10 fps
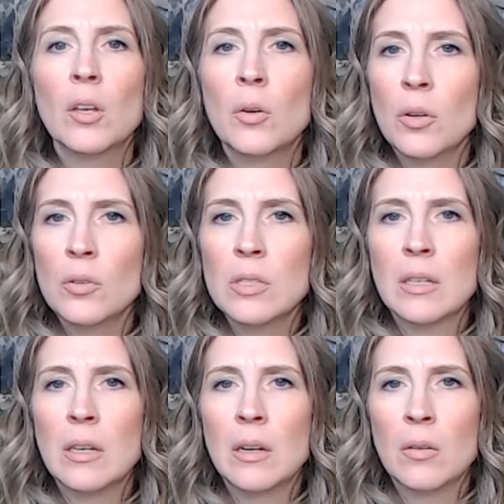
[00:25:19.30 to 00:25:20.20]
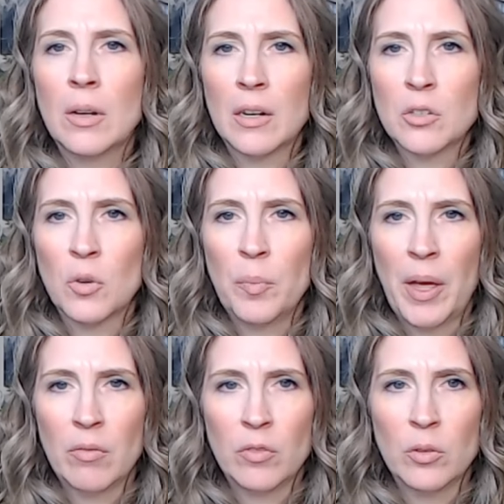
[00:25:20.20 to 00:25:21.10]
Kudos to Keto Natural
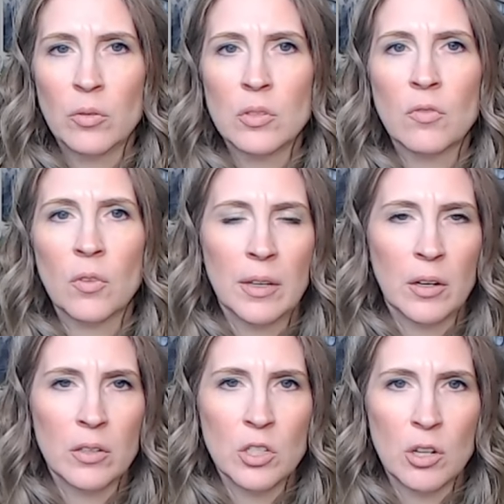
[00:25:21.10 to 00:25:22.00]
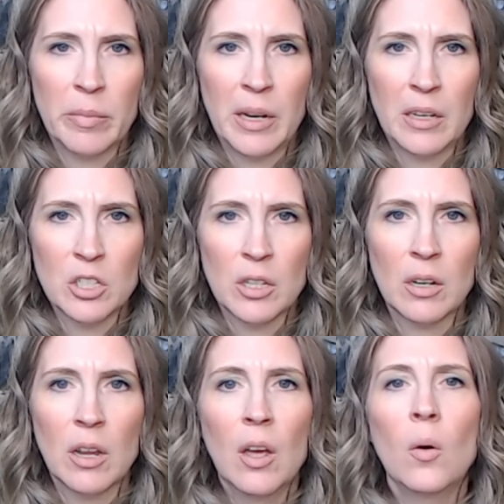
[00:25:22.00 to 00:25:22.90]
Pet Foods for their
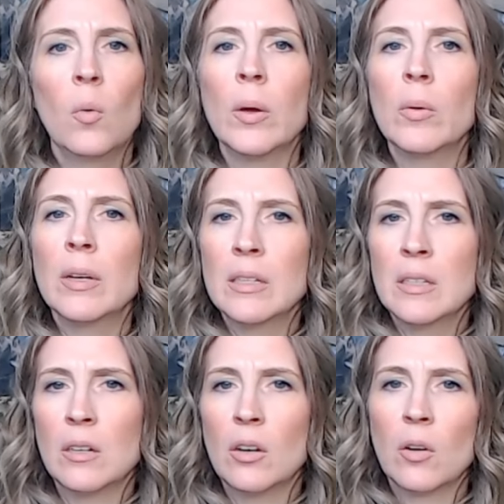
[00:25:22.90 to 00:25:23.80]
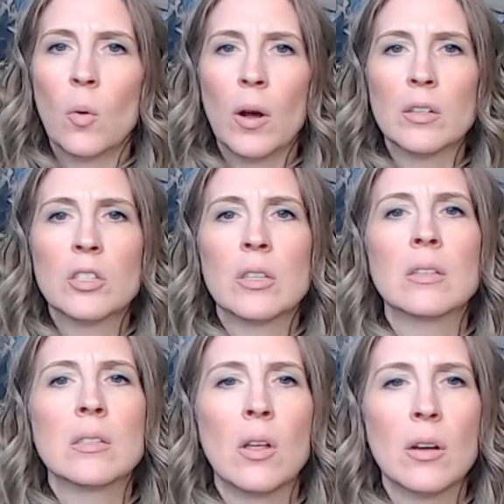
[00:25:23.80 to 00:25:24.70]
determination. We will continue to watch
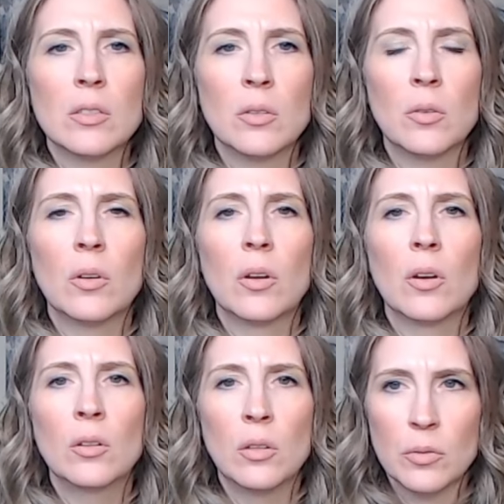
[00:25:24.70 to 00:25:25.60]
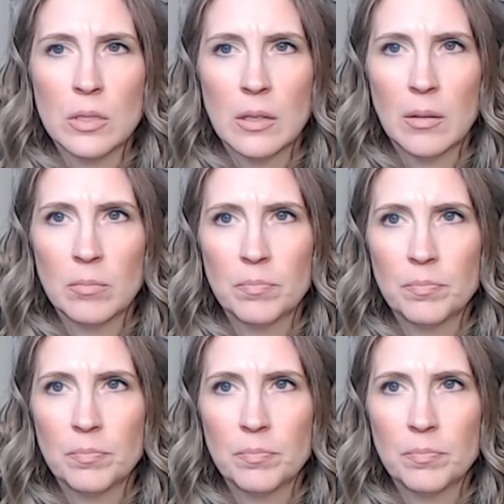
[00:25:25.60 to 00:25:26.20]
this lawsuit closely.